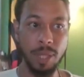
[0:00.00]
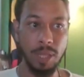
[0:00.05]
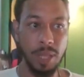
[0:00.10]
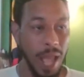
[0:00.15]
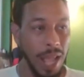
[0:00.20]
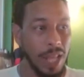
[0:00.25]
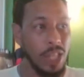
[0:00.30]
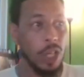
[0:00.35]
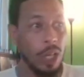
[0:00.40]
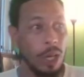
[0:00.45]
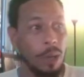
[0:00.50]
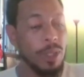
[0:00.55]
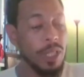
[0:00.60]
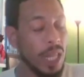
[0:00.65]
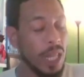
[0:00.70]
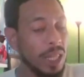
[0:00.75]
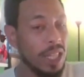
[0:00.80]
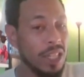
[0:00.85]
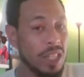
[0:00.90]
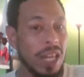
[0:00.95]
Last year, he was
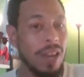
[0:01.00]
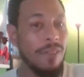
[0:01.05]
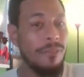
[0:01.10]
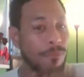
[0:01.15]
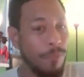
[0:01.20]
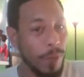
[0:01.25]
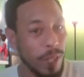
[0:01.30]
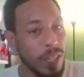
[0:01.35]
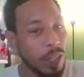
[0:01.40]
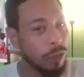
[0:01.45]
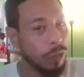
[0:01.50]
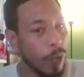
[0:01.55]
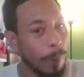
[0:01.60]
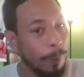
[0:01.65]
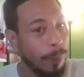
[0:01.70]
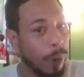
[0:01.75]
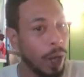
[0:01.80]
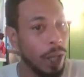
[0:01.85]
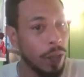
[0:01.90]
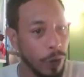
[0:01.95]
hitting this at a
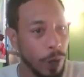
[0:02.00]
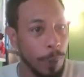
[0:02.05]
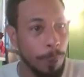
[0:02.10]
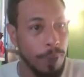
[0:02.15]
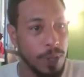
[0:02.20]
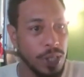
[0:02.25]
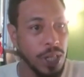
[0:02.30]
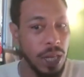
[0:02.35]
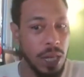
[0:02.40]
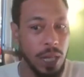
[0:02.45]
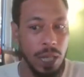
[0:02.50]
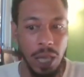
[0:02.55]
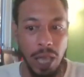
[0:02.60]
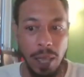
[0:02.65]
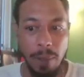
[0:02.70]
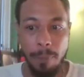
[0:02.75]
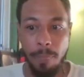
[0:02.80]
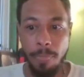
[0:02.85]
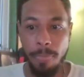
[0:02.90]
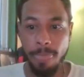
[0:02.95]
53.3%
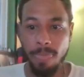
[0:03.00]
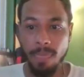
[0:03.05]
clip.